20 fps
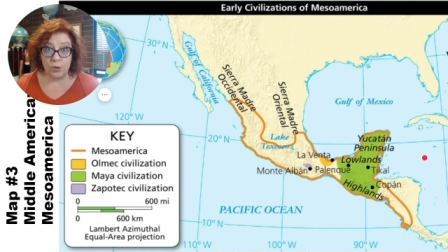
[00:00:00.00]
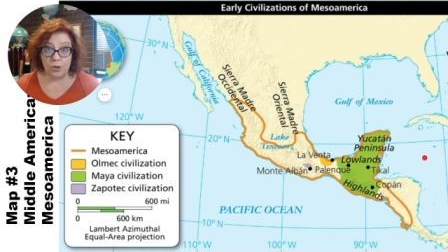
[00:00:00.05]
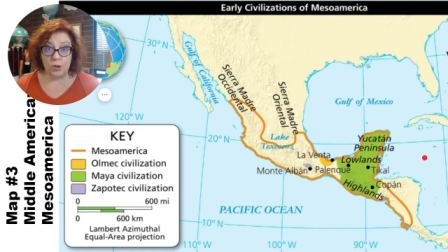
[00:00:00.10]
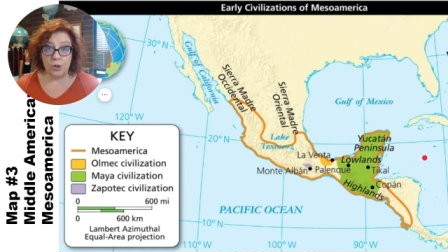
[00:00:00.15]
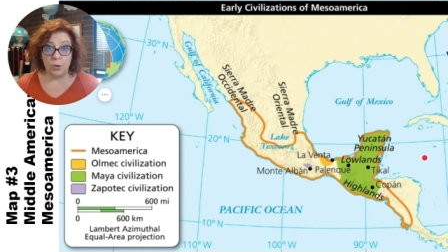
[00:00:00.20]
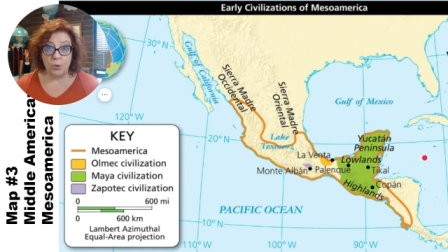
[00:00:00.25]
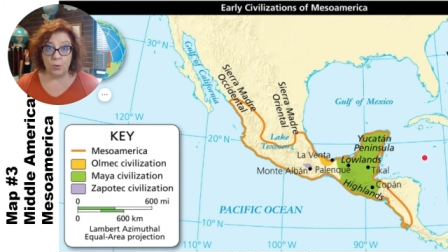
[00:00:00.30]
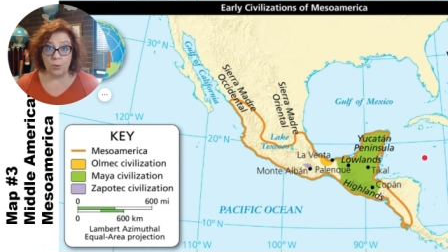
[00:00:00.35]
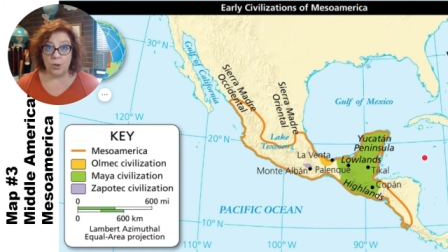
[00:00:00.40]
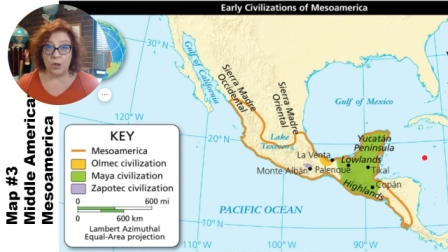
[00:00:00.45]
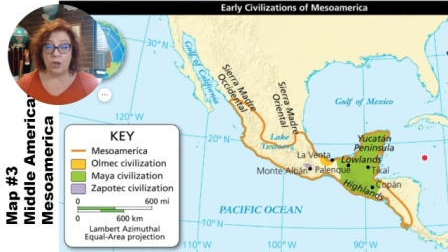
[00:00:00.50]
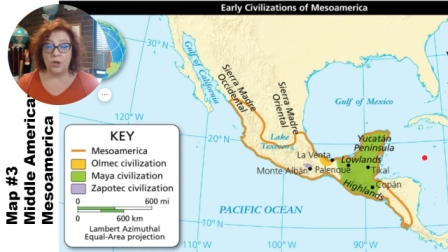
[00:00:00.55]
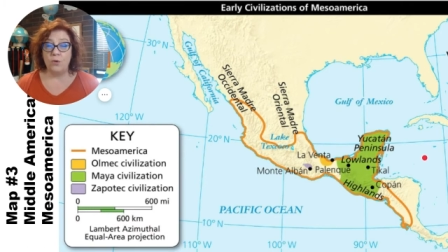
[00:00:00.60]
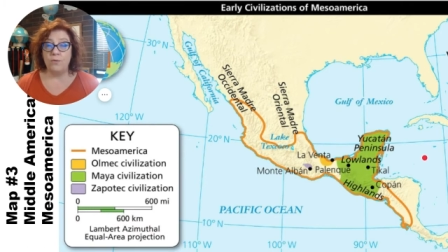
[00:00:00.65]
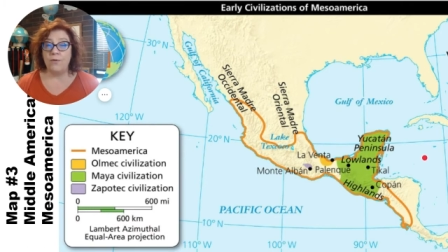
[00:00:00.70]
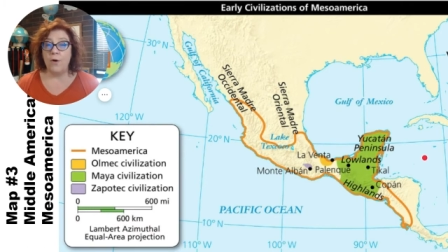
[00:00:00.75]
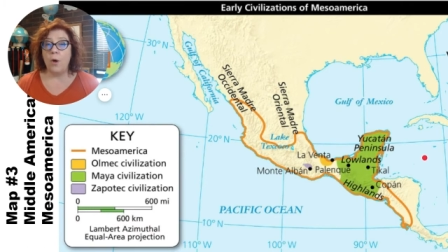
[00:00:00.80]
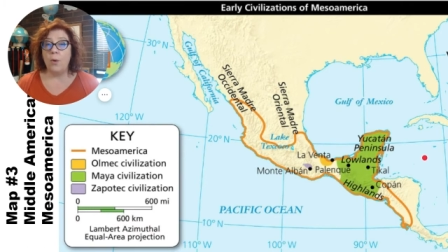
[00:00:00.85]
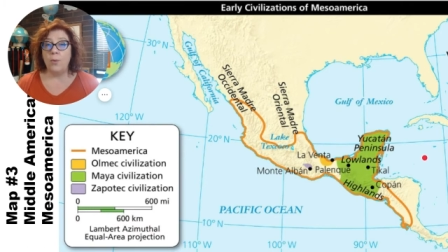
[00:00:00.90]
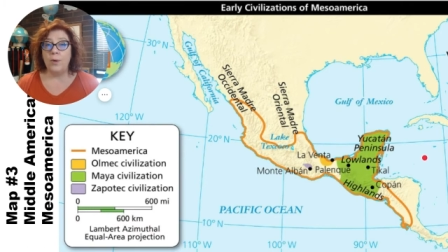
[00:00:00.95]
so
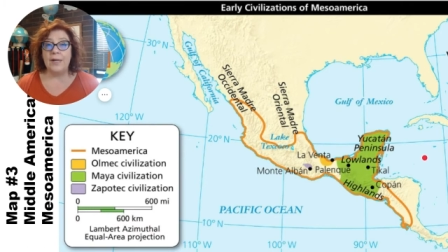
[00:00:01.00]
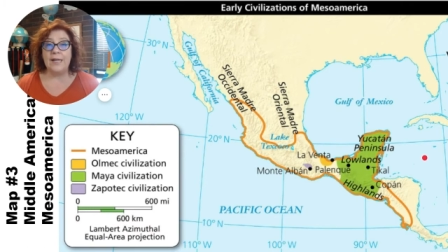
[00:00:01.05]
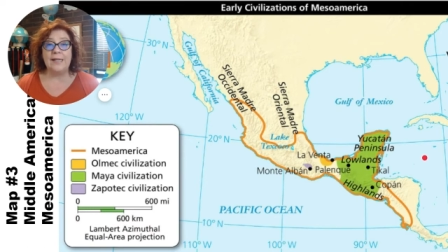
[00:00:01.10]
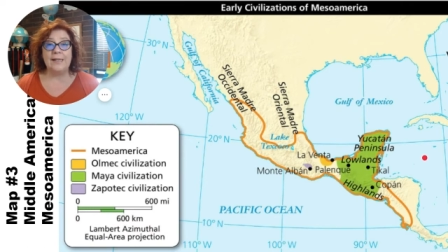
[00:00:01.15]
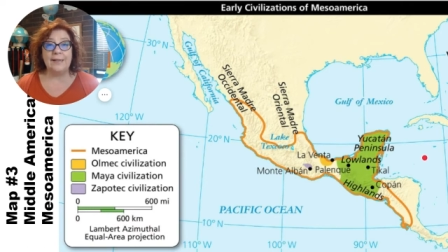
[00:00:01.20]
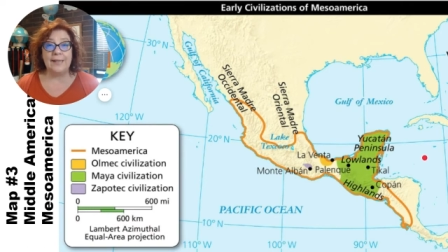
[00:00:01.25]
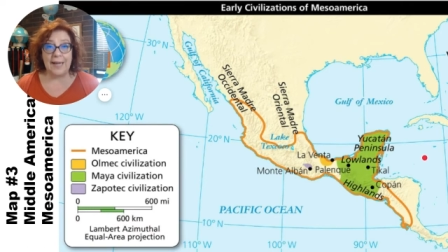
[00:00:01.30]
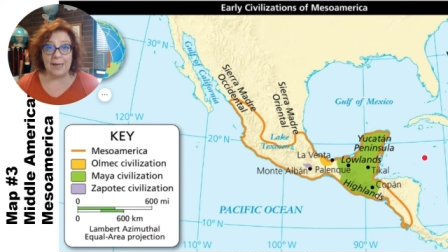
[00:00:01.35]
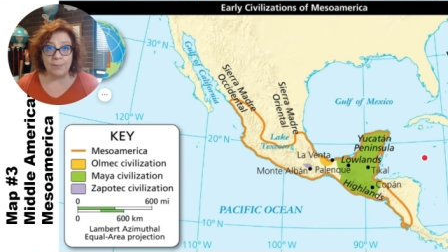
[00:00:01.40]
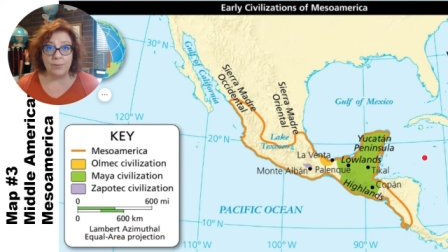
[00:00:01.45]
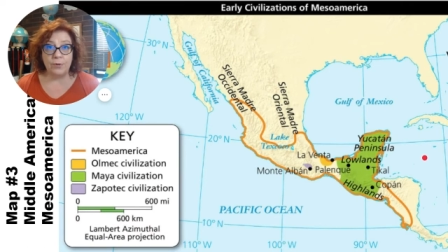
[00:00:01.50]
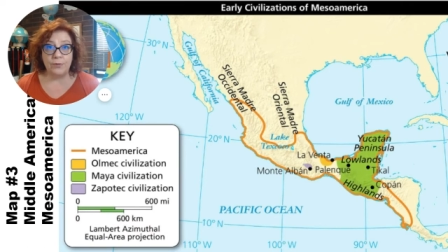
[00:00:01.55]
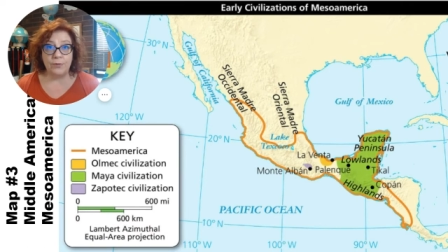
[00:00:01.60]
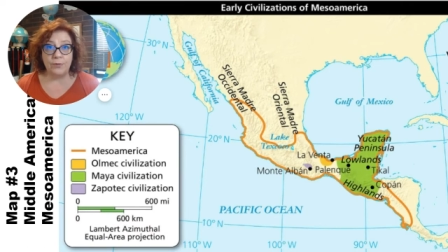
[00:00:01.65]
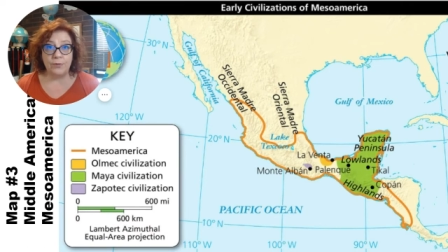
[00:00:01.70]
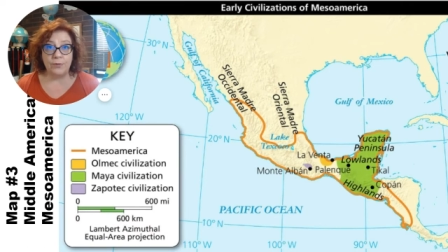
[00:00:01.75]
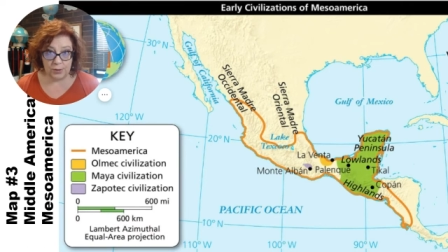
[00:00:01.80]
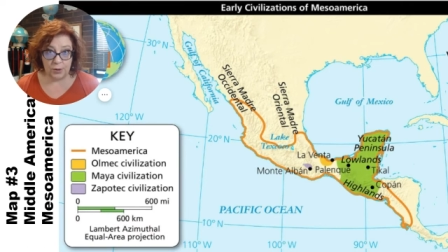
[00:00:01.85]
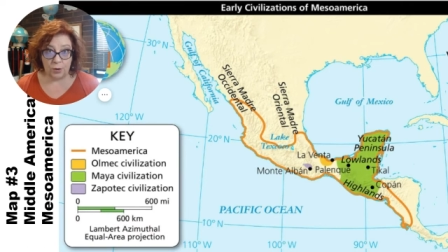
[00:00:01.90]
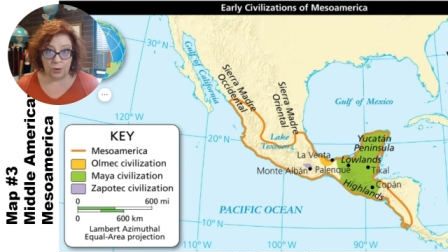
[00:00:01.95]
you've already labeled
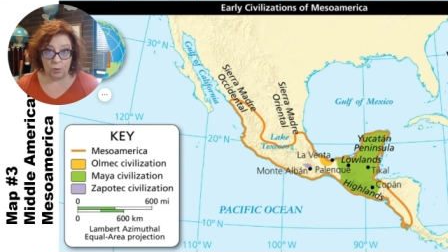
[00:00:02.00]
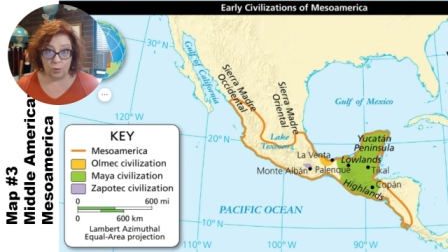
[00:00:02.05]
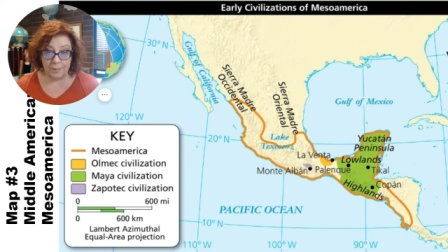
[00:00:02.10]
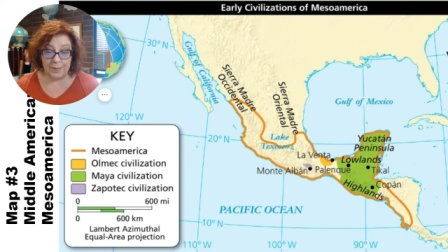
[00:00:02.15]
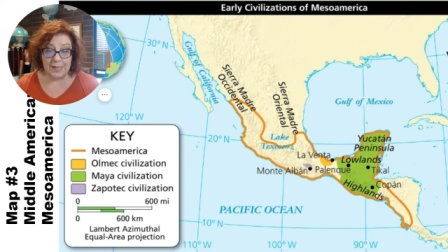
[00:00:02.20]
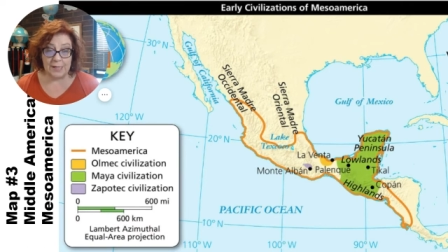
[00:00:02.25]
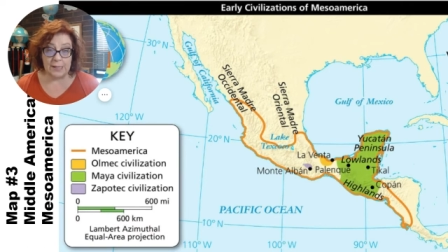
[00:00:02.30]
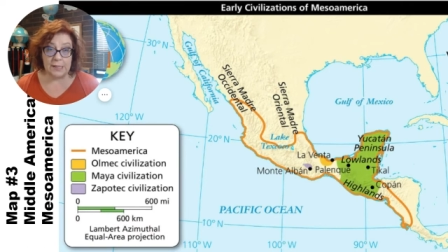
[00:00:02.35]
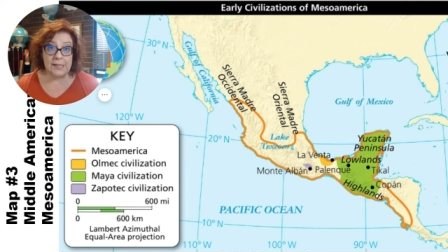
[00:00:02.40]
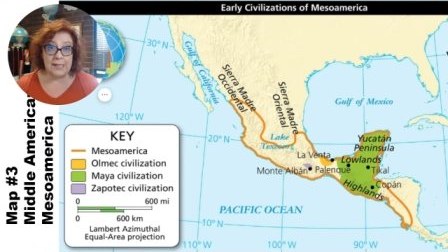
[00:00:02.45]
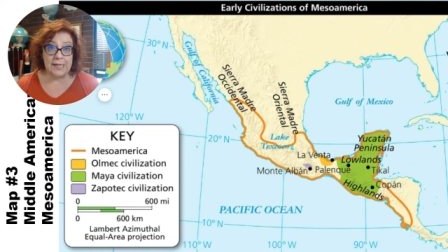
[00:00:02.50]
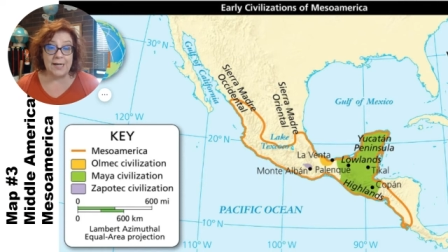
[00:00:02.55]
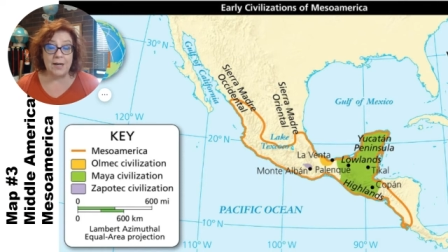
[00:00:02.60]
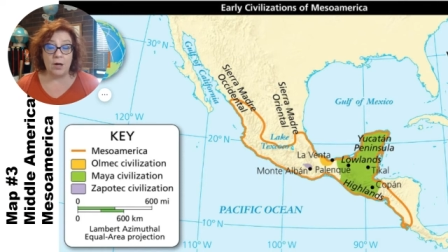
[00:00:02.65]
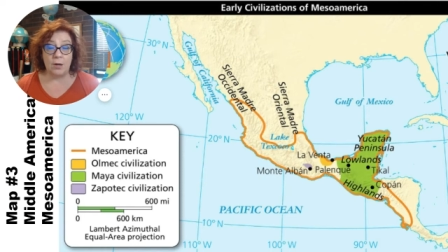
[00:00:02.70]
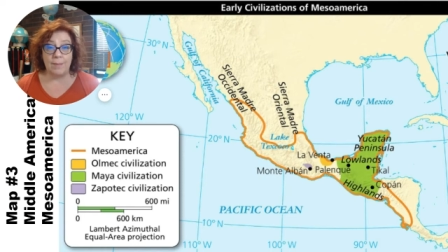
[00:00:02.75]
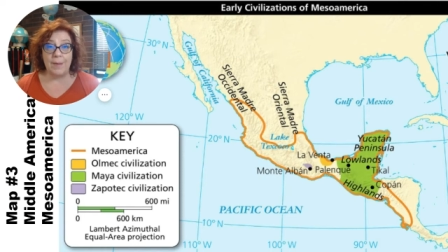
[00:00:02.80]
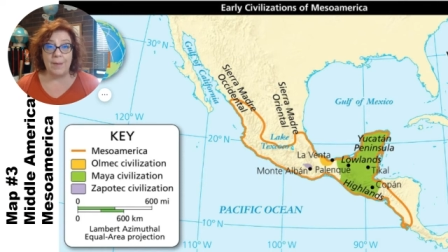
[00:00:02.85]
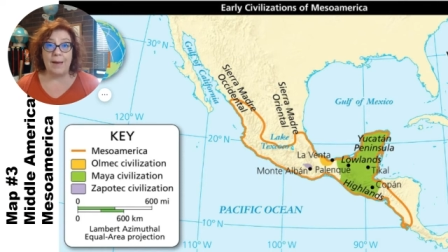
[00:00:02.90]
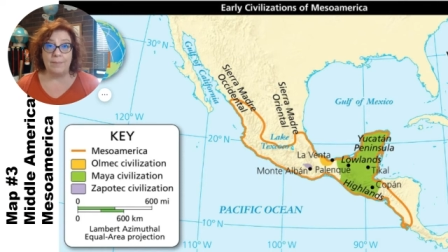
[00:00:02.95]
this the Caribbean
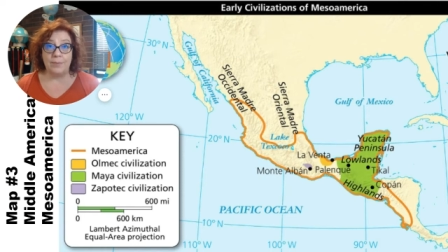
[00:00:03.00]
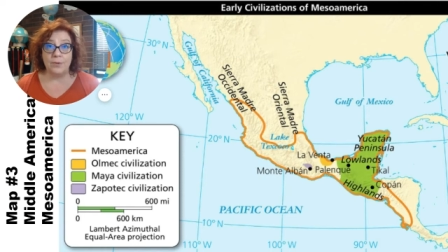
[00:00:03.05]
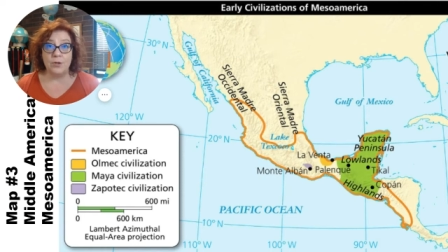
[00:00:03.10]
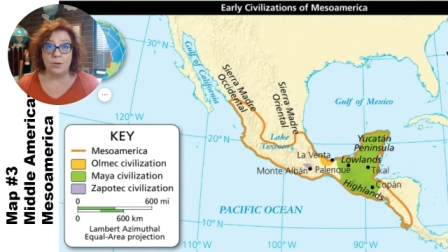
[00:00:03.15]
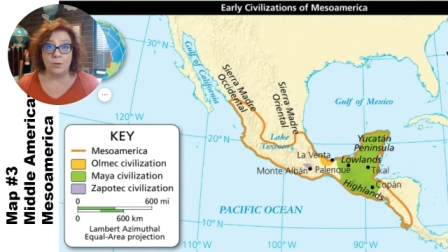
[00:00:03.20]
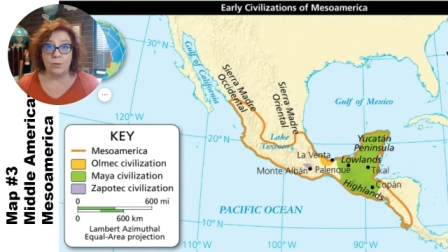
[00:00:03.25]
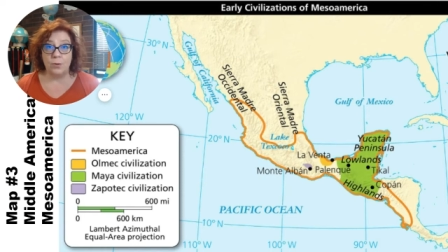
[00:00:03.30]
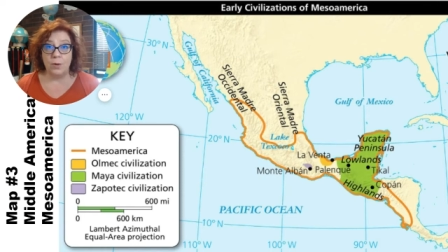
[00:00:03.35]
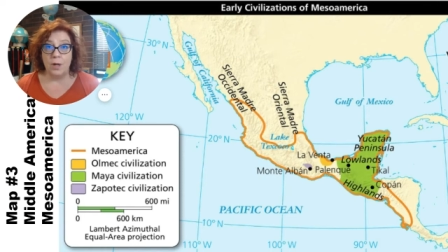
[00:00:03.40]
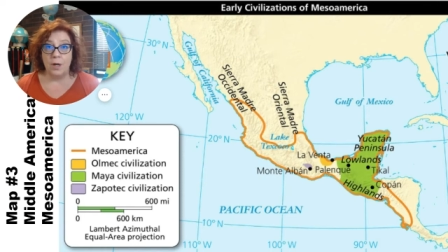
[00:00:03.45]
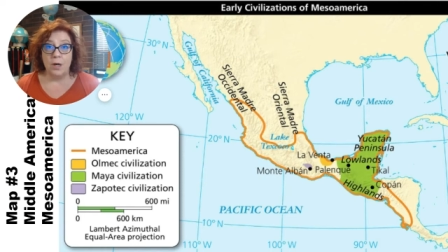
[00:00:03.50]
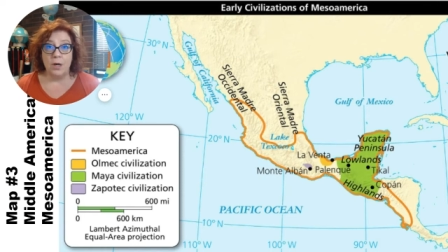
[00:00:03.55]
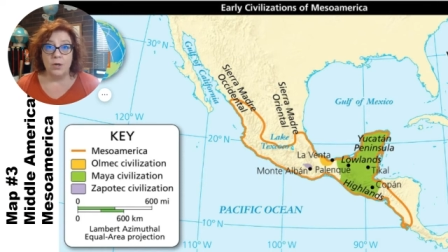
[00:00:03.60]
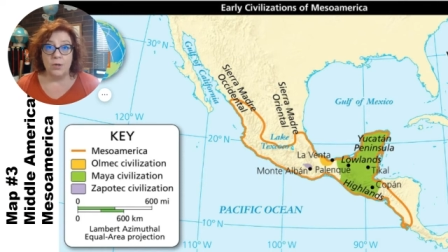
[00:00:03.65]
Sea on Map 2.